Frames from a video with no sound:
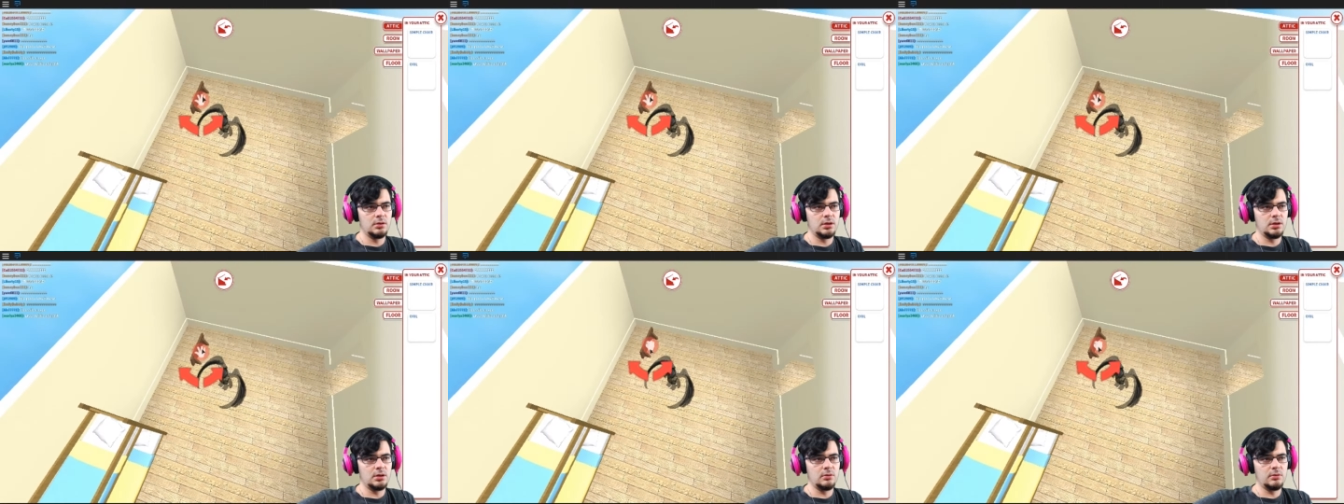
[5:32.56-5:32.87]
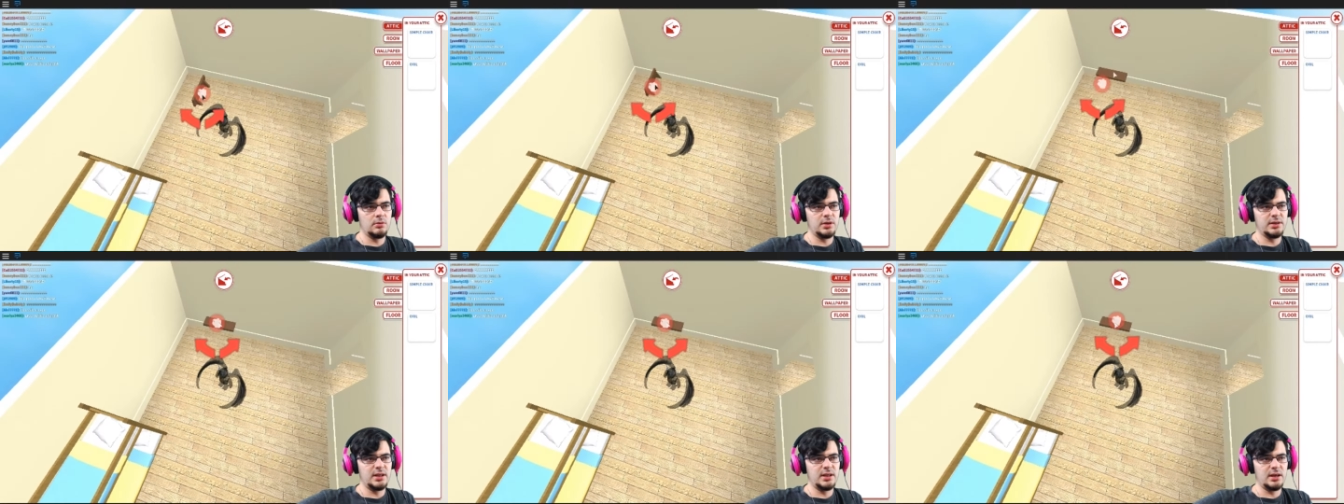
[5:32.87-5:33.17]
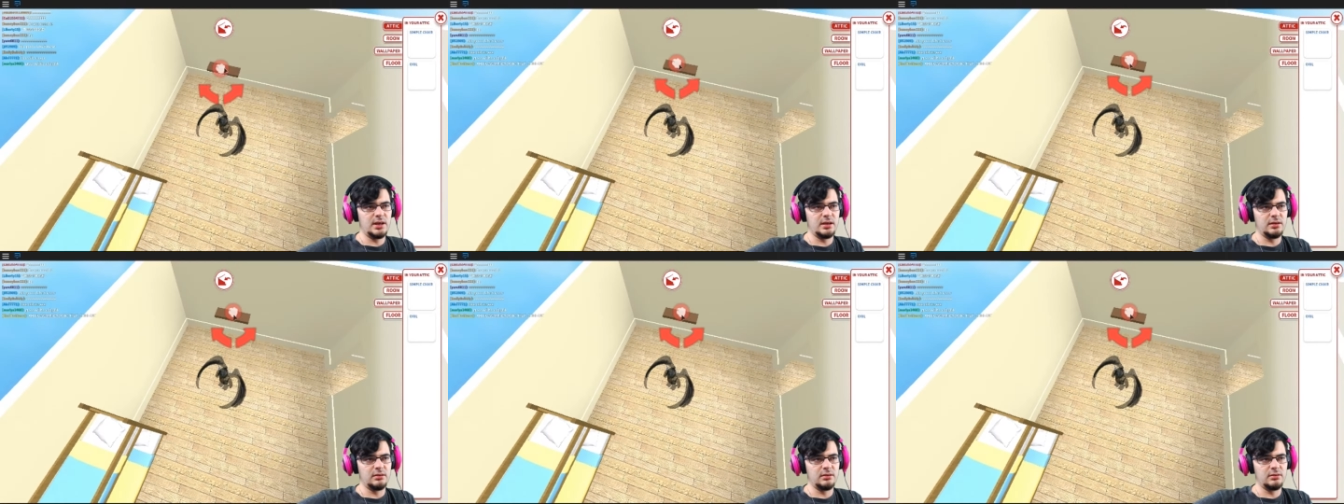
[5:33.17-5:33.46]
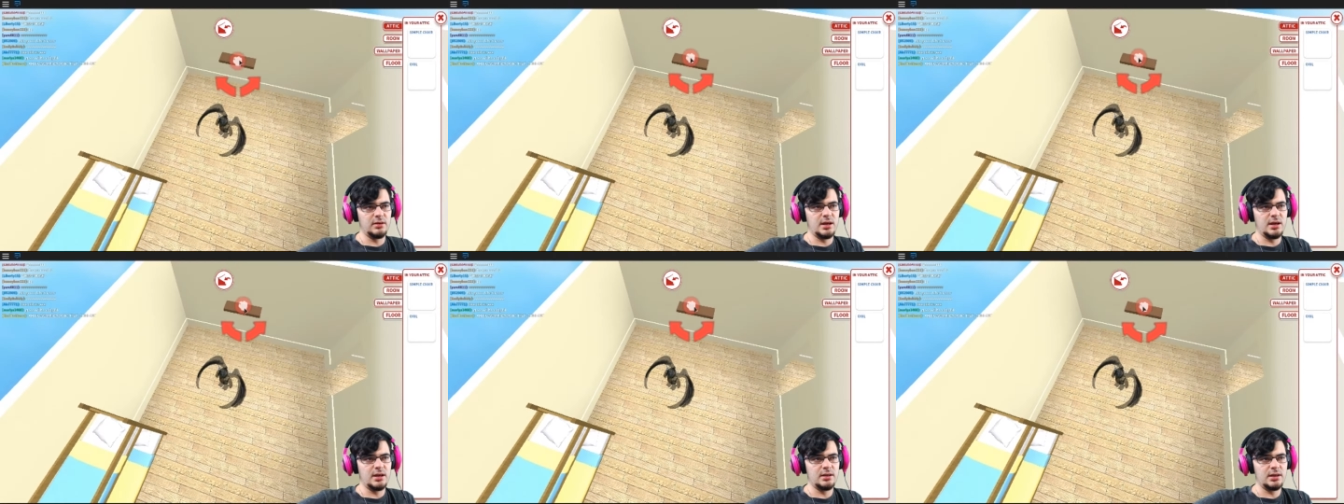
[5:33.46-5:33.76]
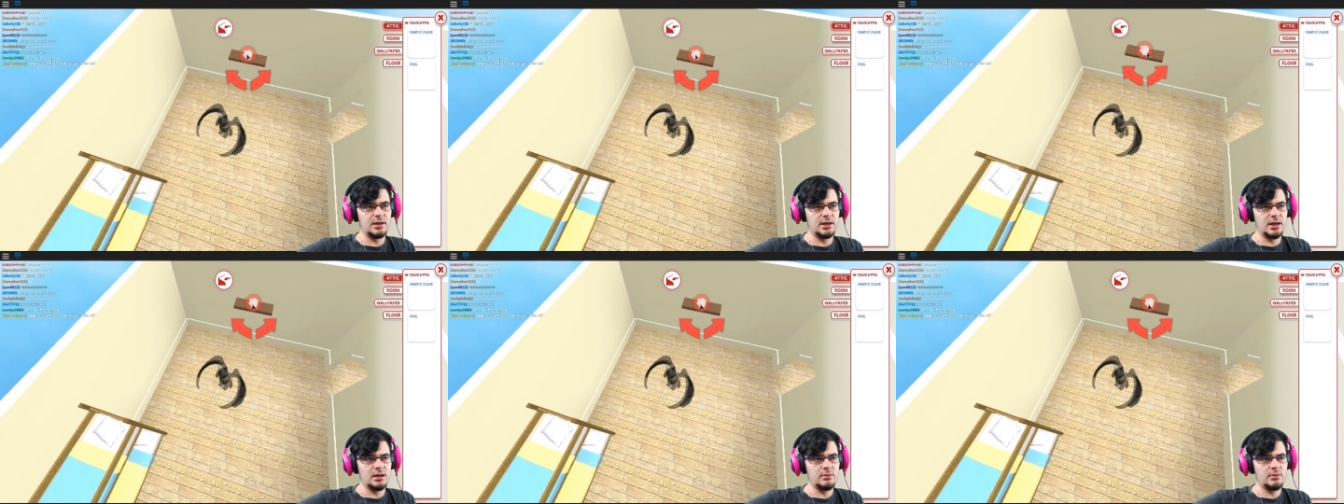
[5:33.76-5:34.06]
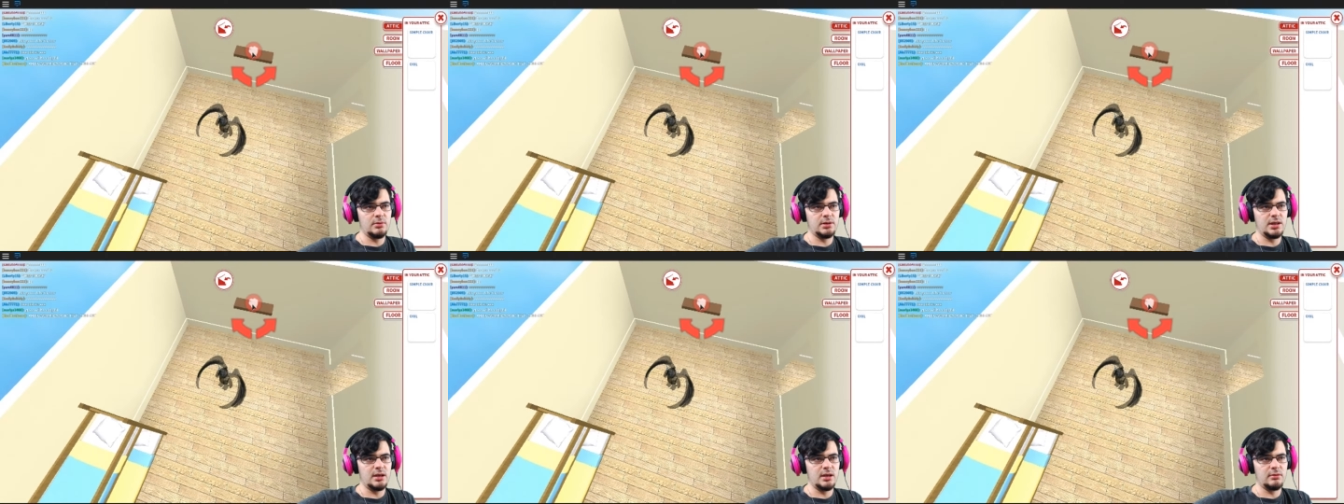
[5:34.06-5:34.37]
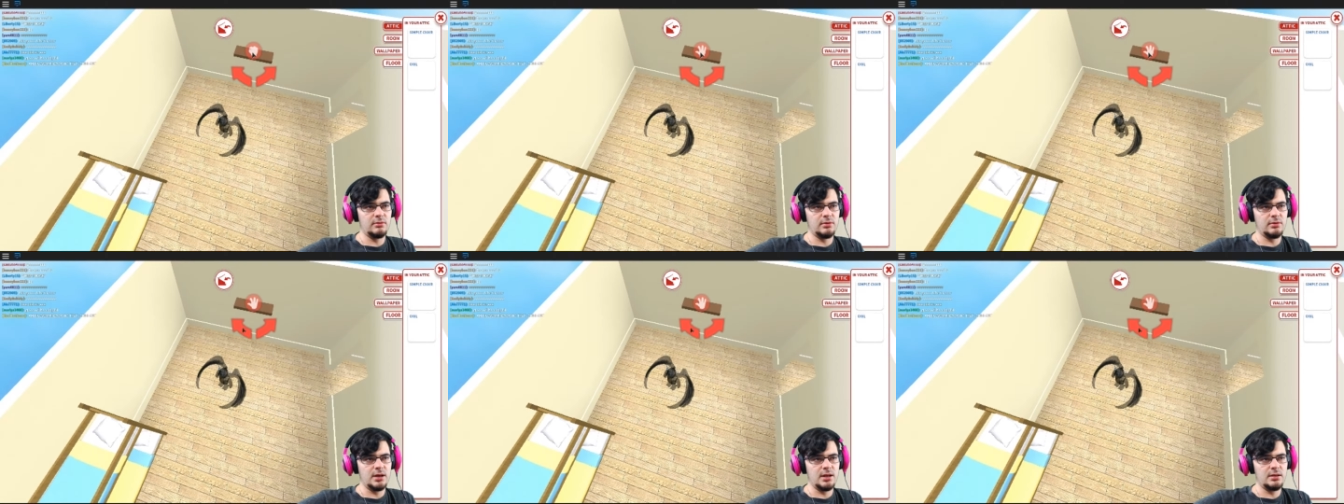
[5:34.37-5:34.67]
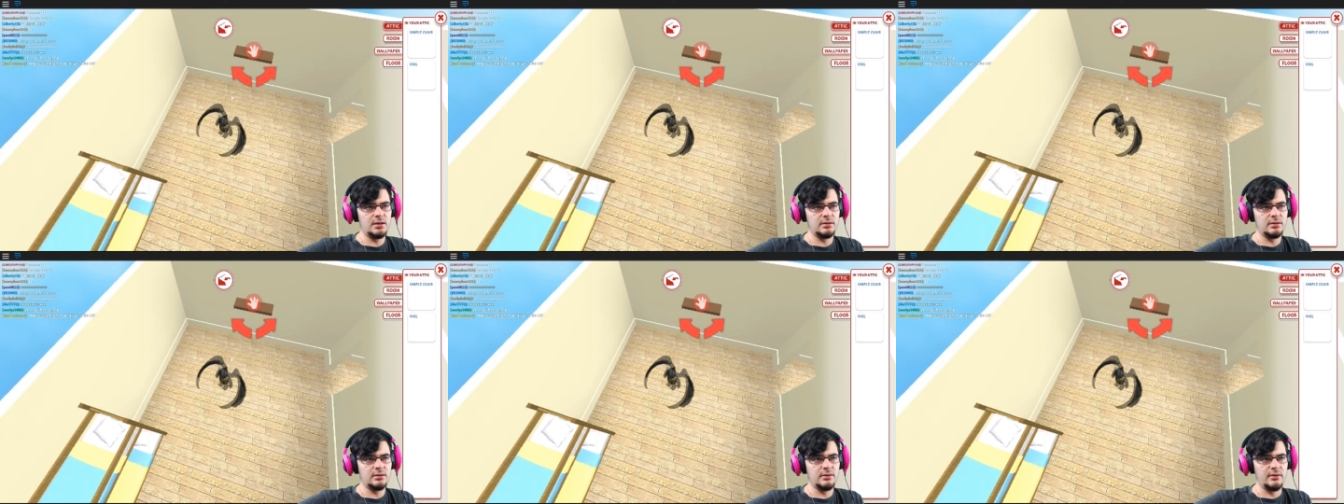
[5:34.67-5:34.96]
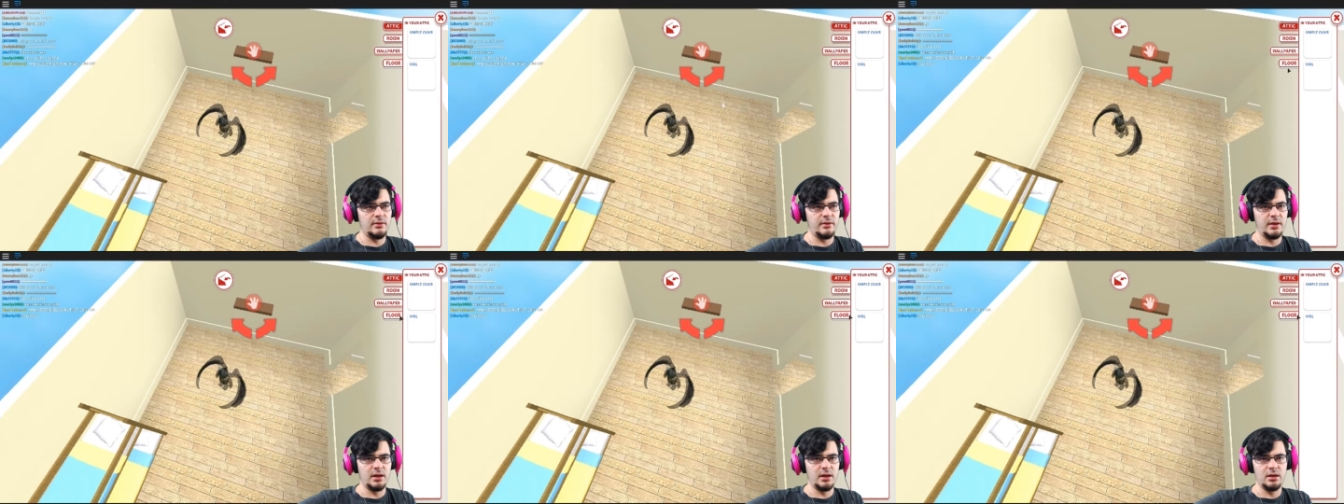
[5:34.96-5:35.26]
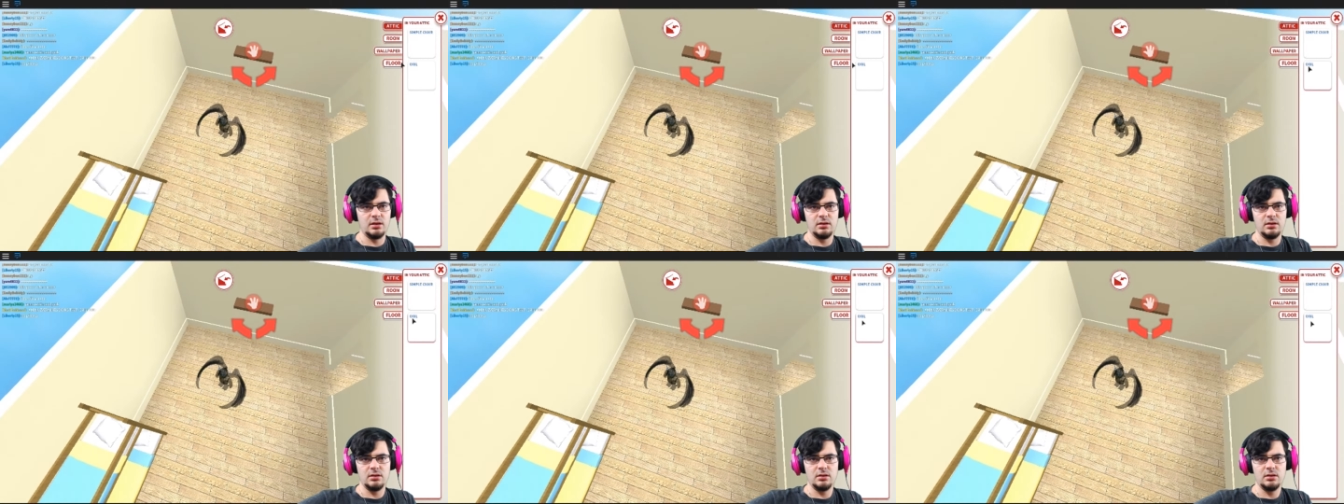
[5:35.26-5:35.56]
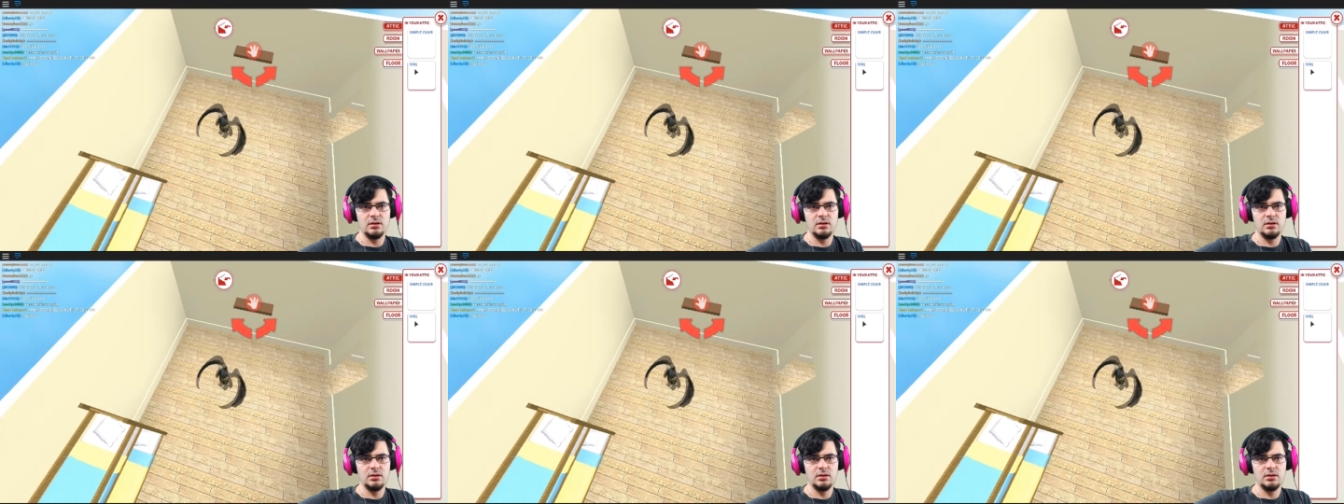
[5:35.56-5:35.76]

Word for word: I don't want that on the ground. I kind of want that right there.